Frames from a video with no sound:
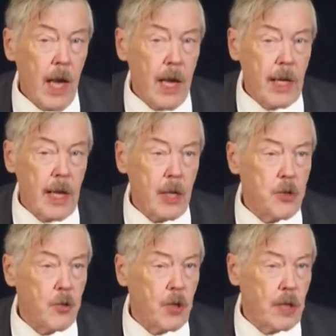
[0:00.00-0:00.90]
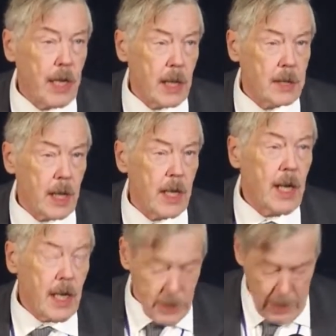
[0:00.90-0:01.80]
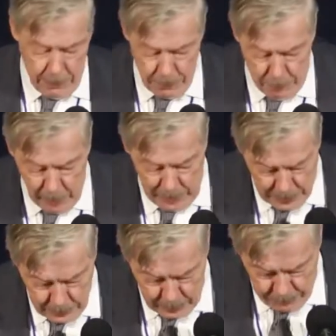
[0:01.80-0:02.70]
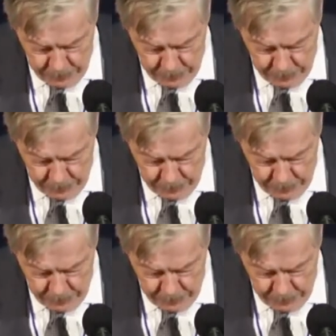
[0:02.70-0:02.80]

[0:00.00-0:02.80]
And in case you couldn't guess that, his name is Pulaski.